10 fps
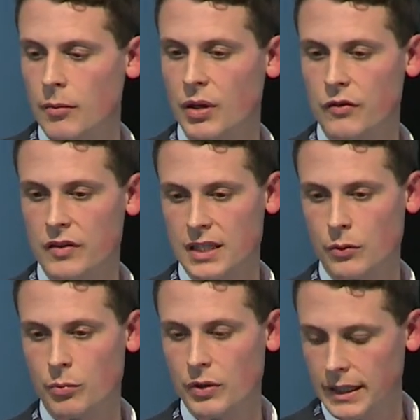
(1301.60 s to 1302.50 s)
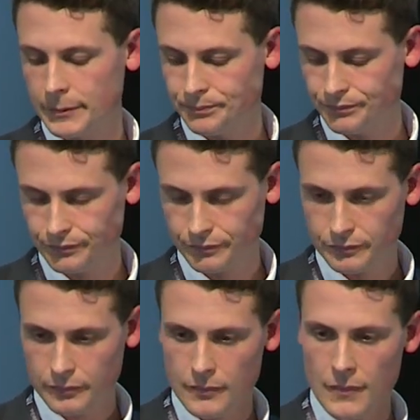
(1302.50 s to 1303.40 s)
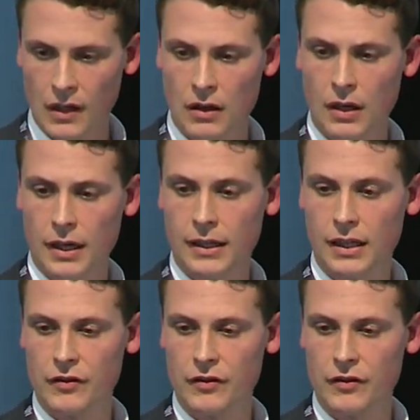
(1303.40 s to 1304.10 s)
benefits that would bring. Uh,